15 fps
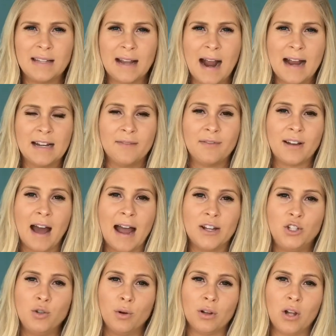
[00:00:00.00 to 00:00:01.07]
They kind of
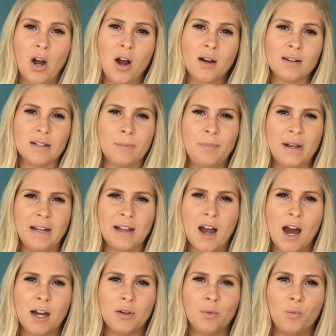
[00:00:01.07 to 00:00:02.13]
guide you along depending
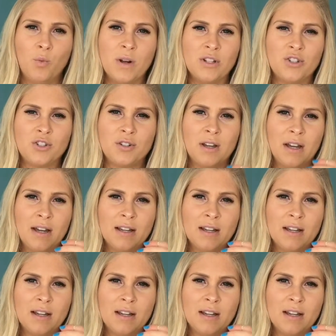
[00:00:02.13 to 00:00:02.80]
on which